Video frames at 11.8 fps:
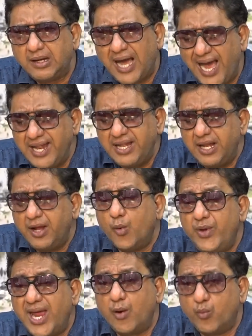And
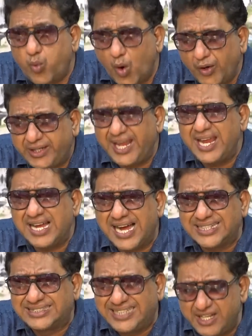we are working
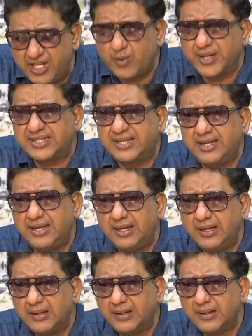assiduously
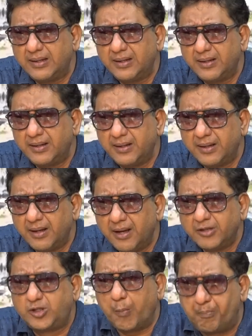
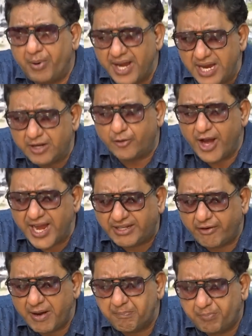to bring
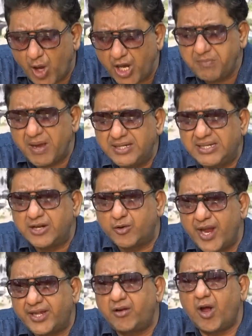greater employment and
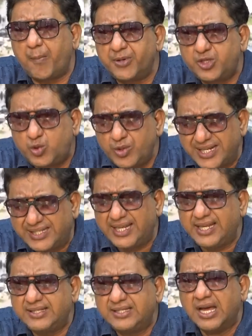greater
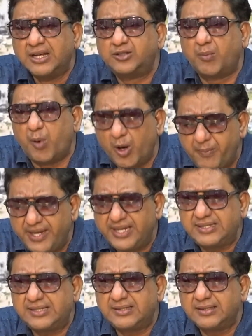opportunities to
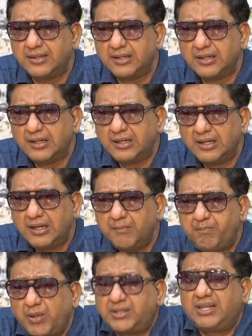Berbice.
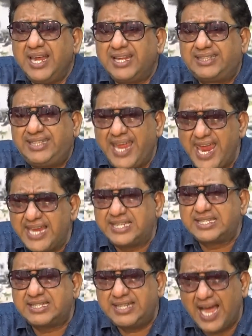But it
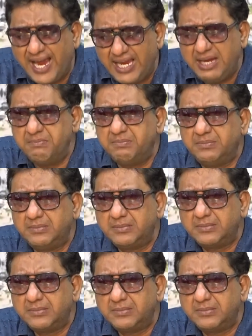takes time.